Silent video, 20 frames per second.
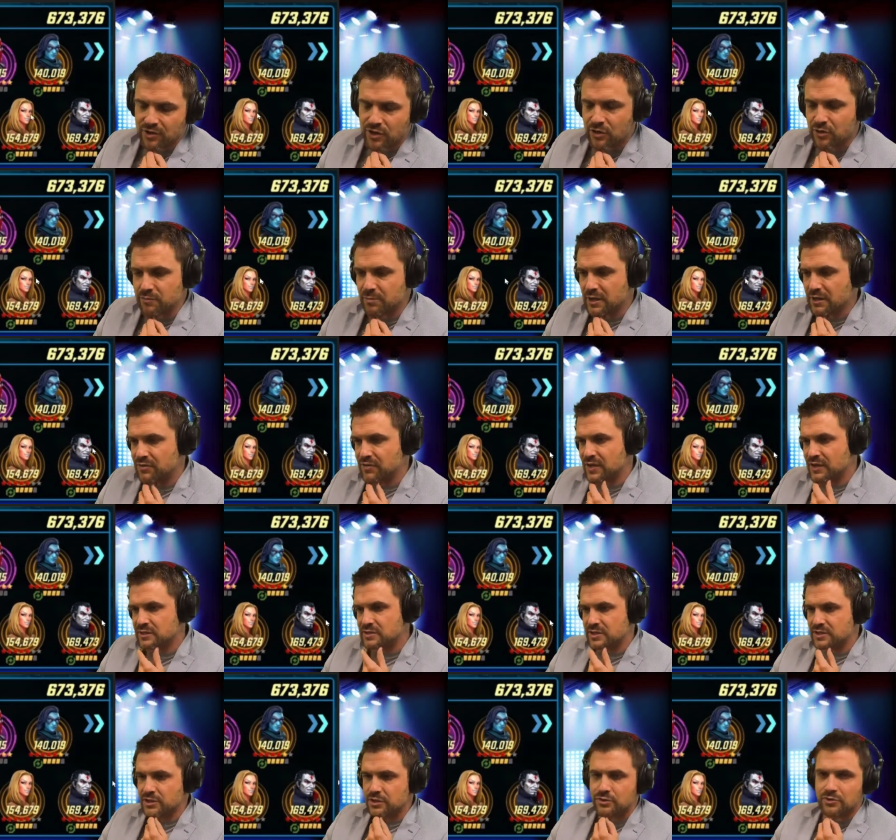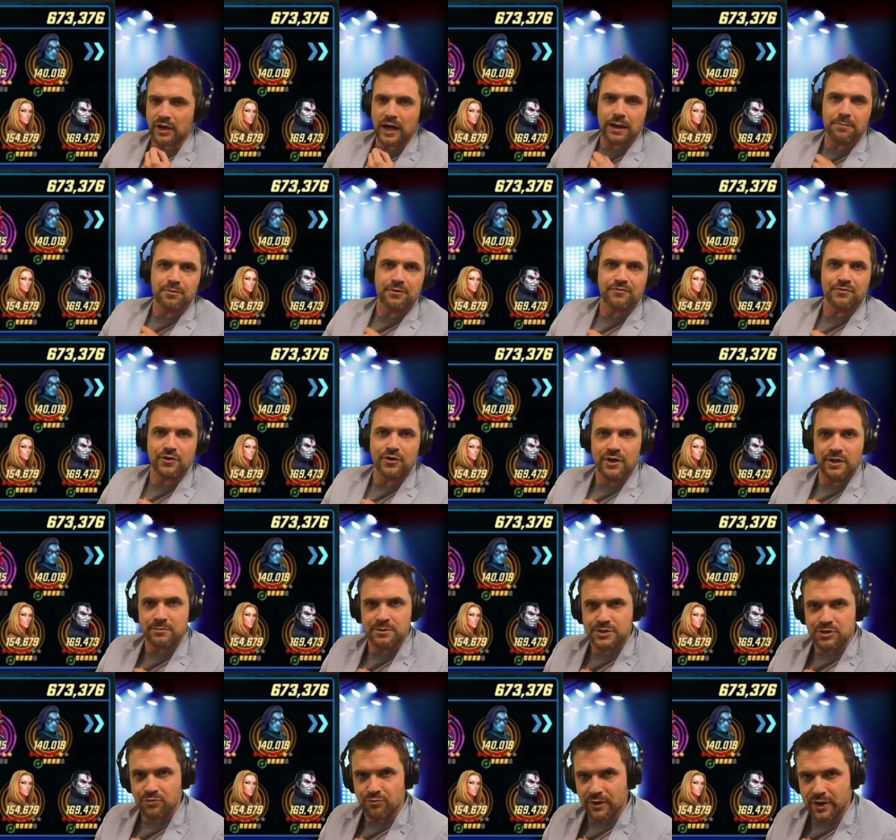It could be a thing to do. I prefer him
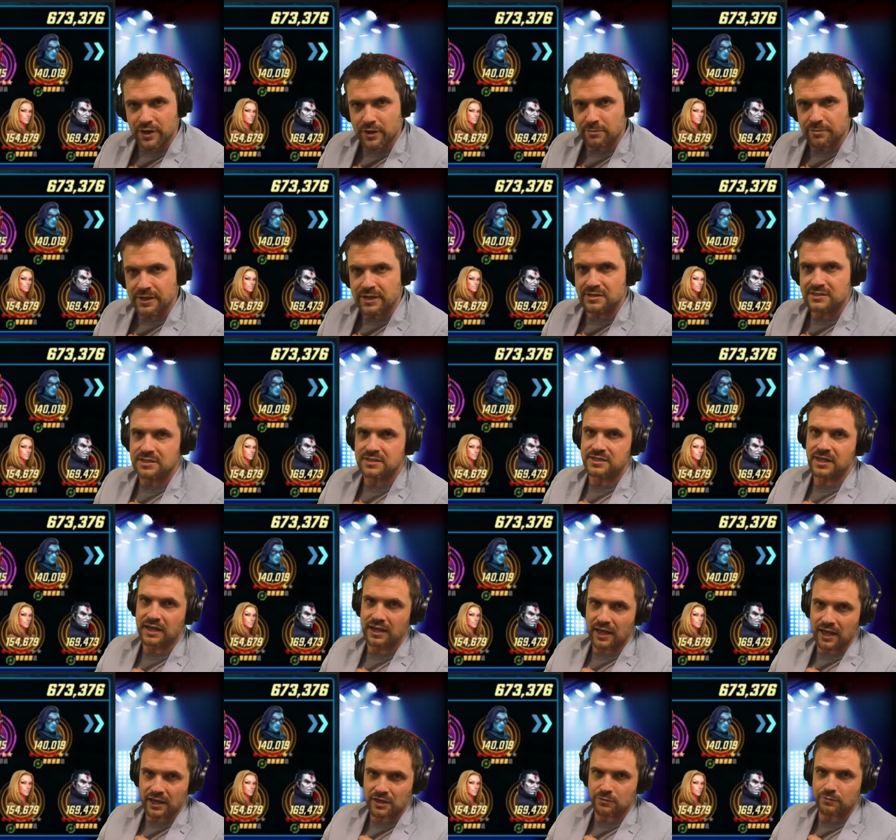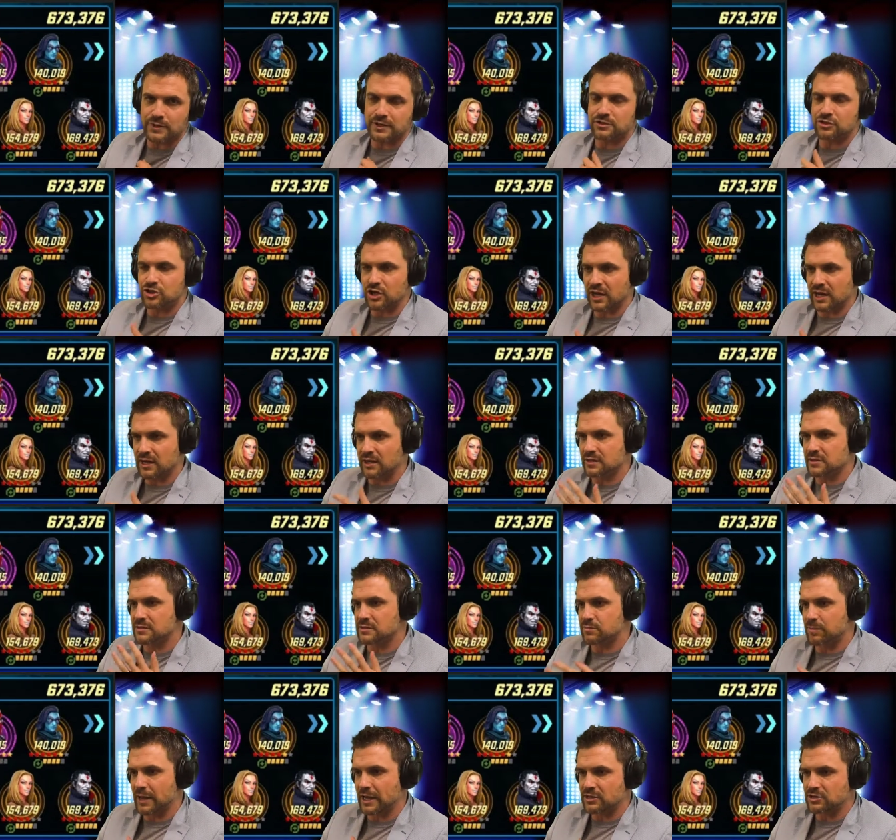as a Raider because he's got AoE, chain, and
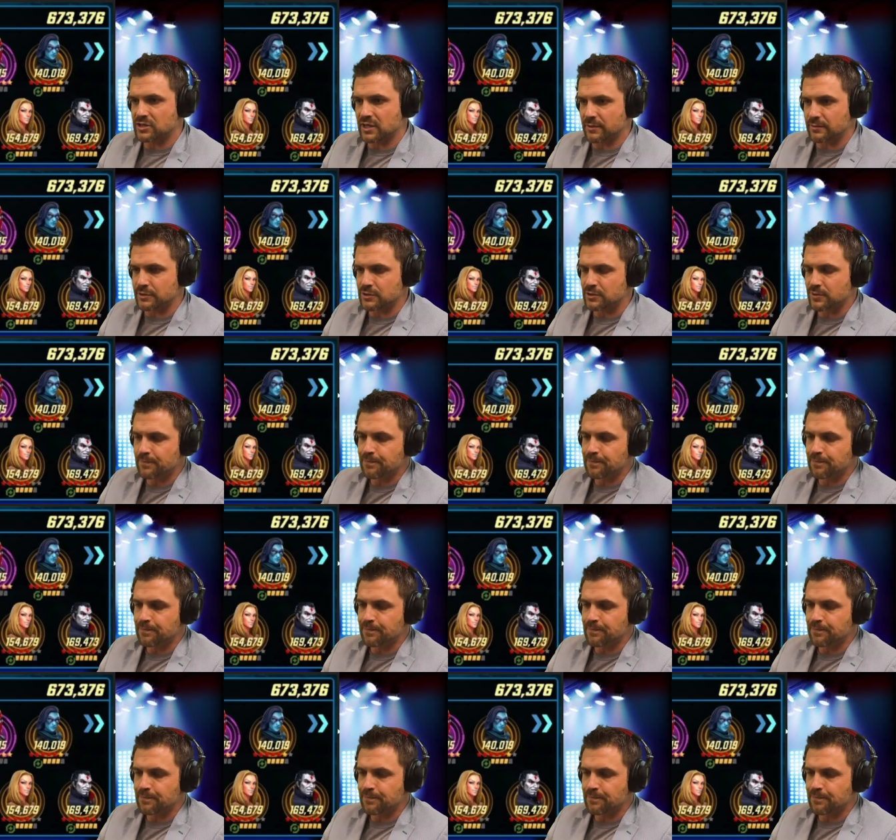splash damage.